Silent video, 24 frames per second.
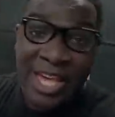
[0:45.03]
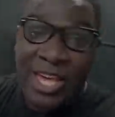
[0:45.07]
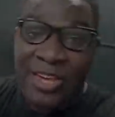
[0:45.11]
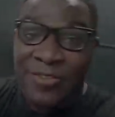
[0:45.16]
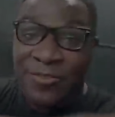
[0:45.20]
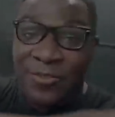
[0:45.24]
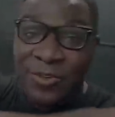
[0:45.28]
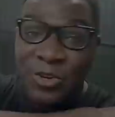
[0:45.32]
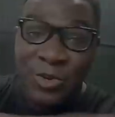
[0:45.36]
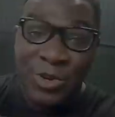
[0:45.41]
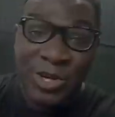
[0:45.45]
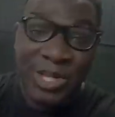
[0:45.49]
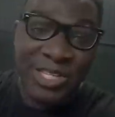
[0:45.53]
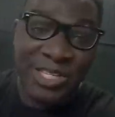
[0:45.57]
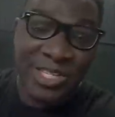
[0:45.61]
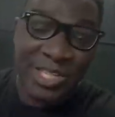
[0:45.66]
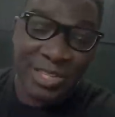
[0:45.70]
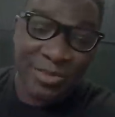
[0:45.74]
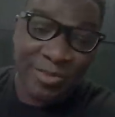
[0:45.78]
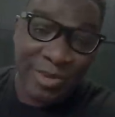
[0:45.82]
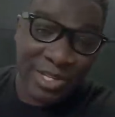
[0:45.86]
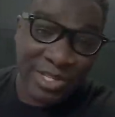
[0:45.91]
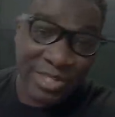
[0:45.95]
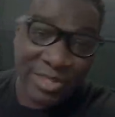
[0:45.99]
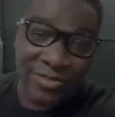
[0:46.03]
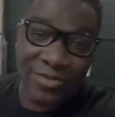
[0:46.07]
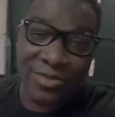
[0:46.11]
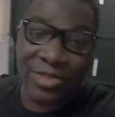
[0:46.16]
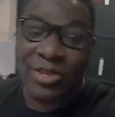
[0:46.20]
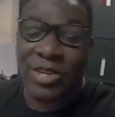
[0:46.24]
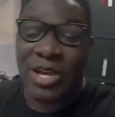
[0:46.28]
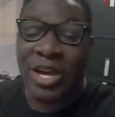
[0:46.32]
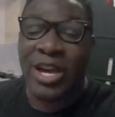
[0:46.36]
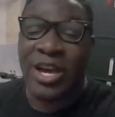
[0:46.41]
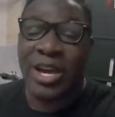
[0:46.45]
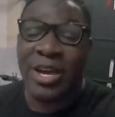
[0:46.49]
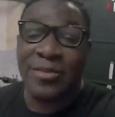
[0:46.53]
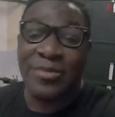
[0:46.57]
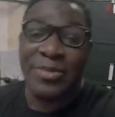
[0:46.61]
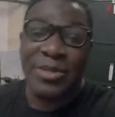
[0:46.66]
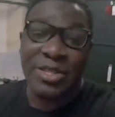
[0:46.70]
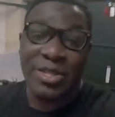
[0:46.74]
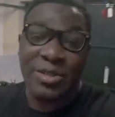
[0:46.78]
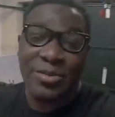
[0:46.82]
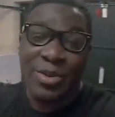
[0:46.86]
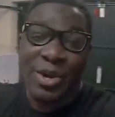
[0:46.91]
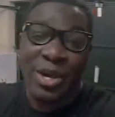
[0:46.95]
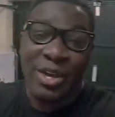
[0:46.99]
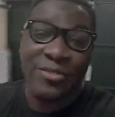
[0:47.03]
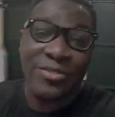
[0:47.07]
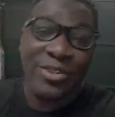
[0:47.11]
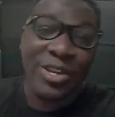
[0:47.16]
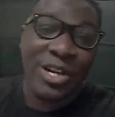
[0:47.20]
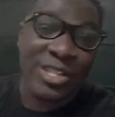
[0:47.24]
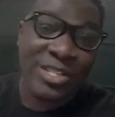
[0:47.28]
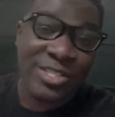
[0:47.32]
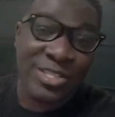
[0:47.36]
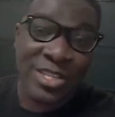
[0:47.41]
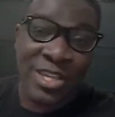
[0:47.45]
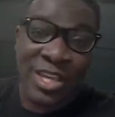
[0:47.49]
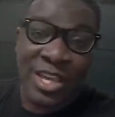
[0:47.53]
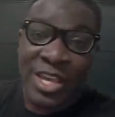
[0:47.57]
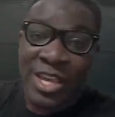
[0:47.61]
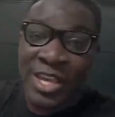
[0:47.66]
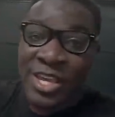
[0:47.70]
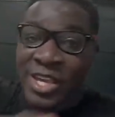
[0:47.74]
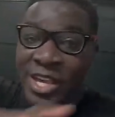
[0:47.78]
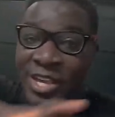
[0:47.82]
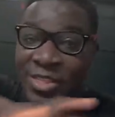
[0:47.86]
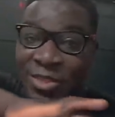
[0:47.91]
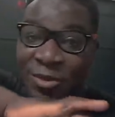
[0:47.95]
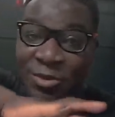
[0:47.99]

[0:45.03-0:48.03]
If you want to see the rest of the Dubai vlogs,